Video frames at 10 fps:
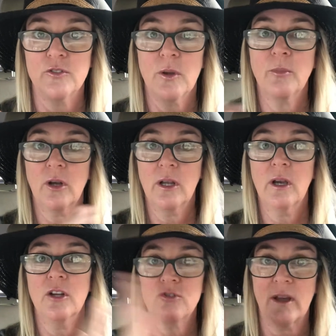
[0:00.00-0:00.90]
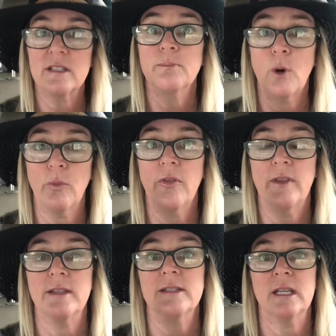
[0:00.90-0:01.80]
So I'm going to address both of
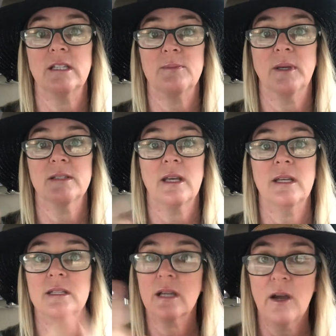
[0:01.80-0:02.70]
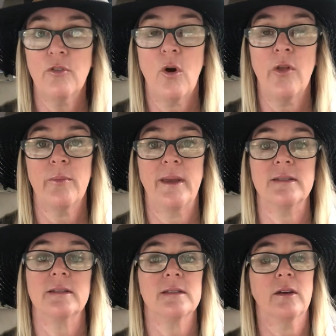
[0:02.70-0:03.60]
these things because I need to cover all the
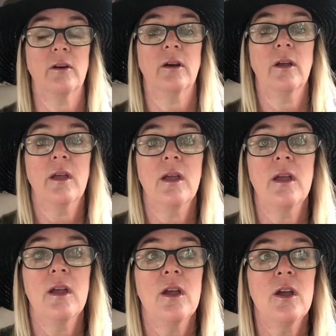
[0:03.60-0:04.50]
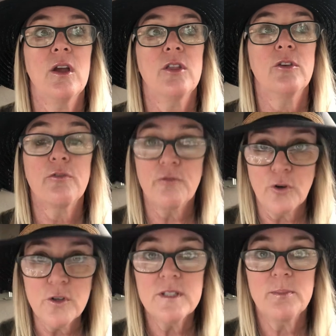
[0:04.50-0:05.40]
bases here. The
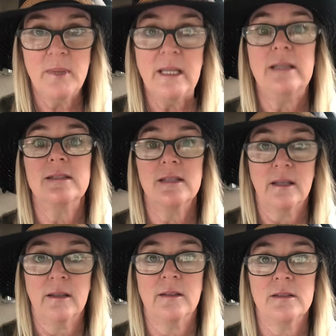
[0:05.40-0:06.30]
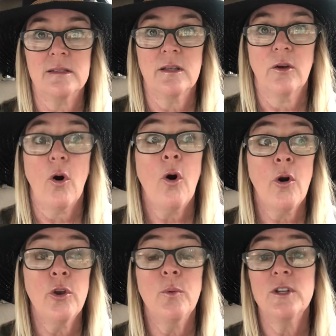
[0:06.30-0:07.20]
first piece is, are
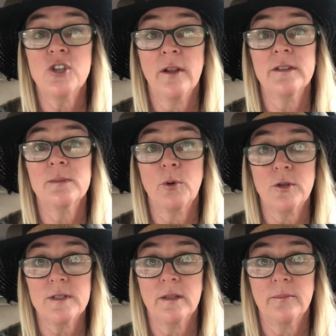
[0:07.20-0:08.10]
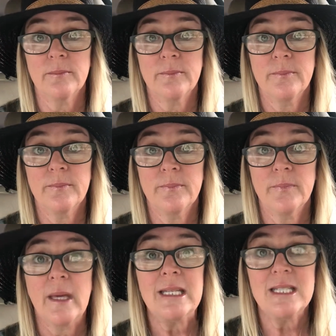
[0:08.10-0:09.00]
you a jealous person?
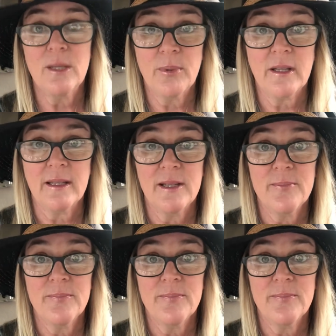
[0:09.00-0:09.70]
Typically.